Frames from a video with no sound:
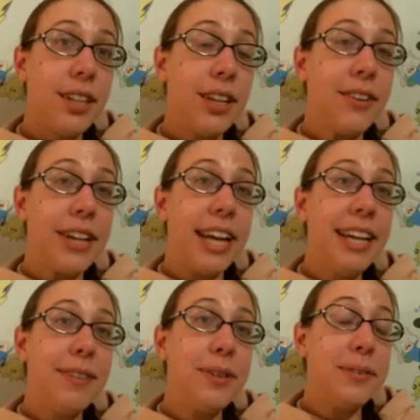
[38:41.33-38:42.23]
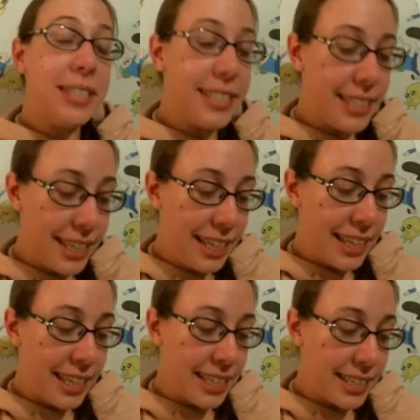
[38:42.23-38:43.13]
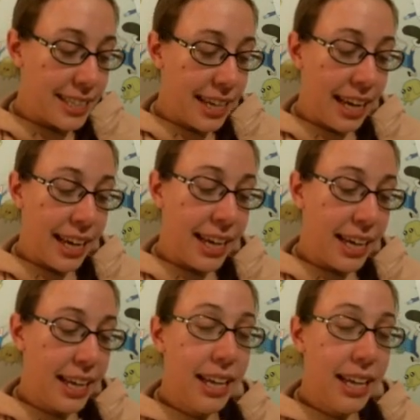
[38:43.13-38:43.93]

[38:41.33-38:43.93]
Okay, and what we see is a